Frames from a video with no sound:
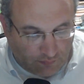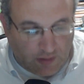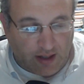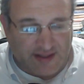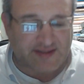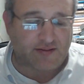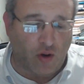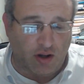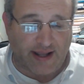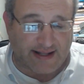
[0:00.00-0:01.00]
this
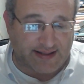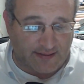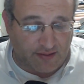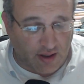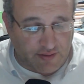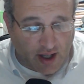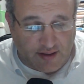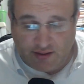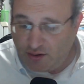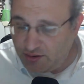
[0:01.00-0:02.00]
all gets into another
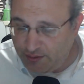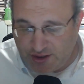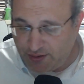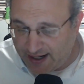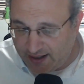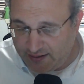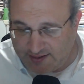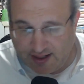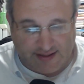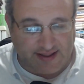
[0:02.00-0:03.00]
Nakuda, which we're not going to
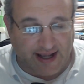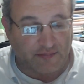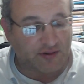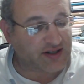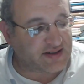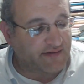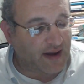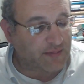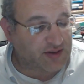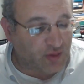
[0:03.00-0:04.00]
discuss now, which is the
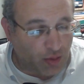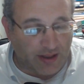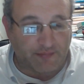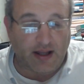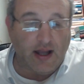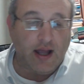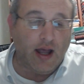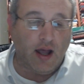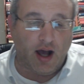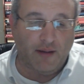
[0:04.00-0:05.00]
famous Tumim,
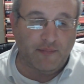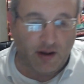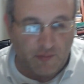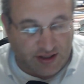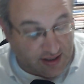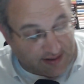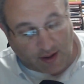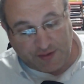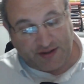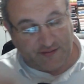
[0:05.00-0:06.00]
which is
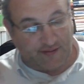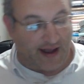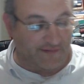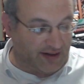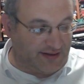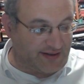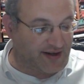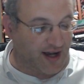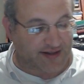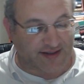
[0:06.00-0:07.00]
also heavily
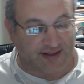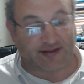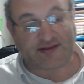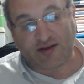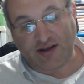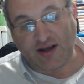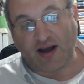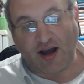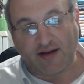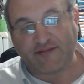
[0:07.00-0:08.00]
discussed in the sugya
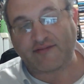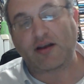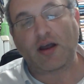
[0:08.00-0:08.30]
of